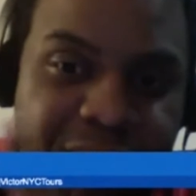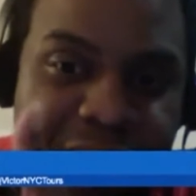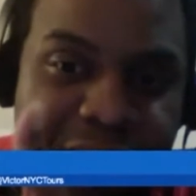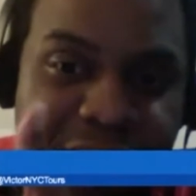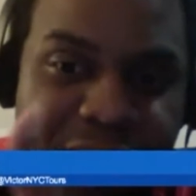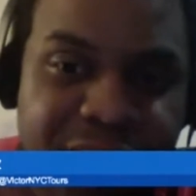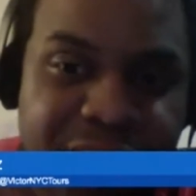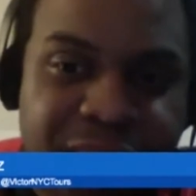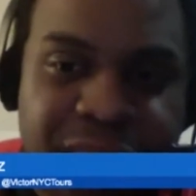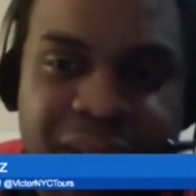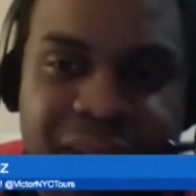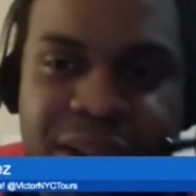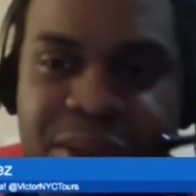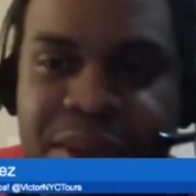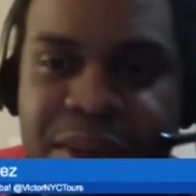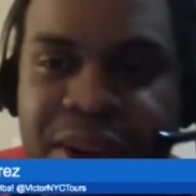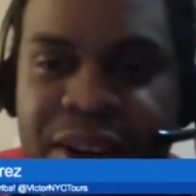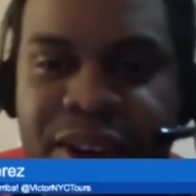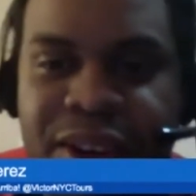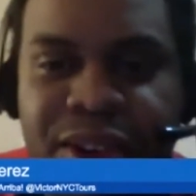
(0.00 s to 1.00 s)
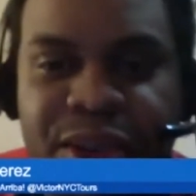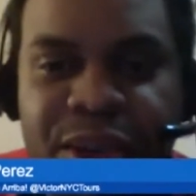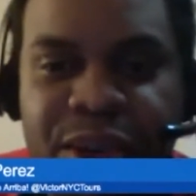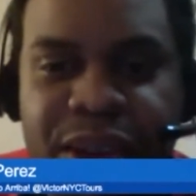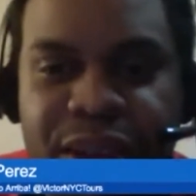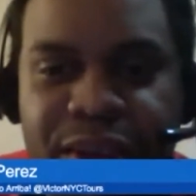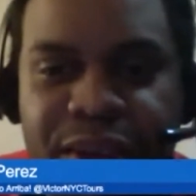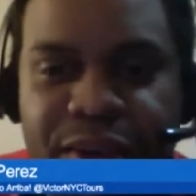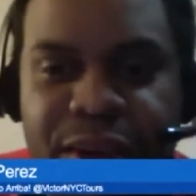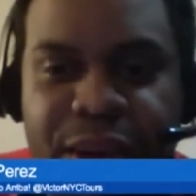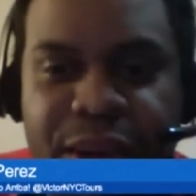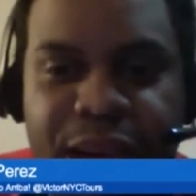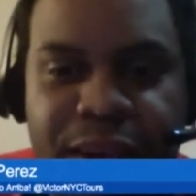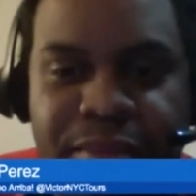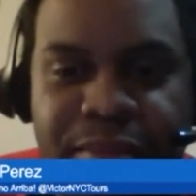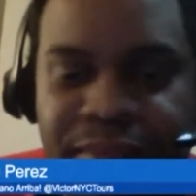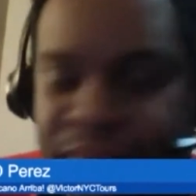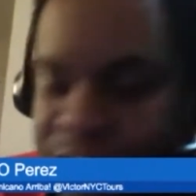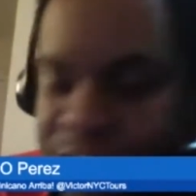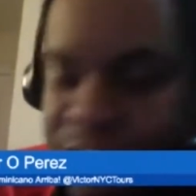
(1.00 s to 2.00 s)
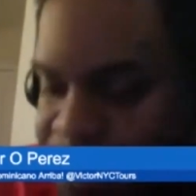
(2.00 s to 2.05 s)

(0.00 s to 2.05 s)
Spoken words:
again, a little bit of history there for you.